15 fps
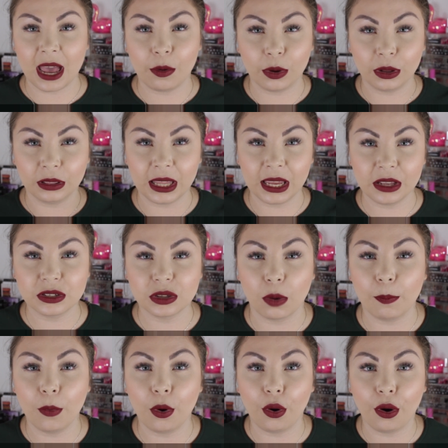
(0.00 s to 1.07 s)
I will link
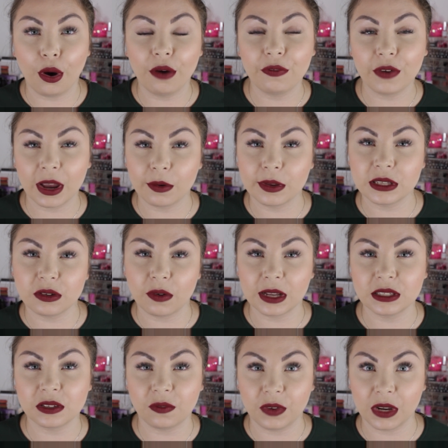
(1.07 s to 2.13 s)
some more Fragrance Direct
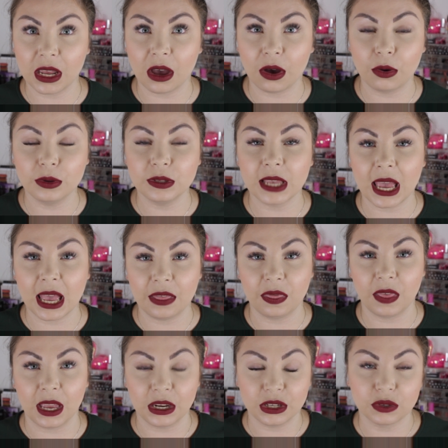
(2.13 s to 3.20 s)
videos in
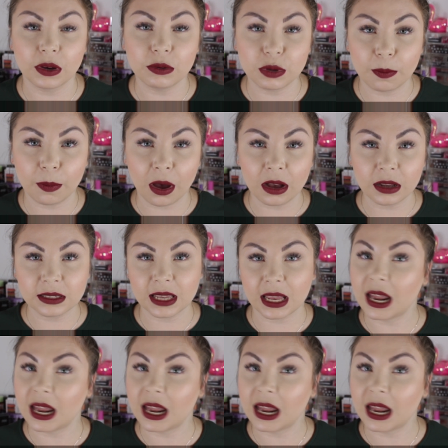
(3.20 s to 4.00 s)
the description box,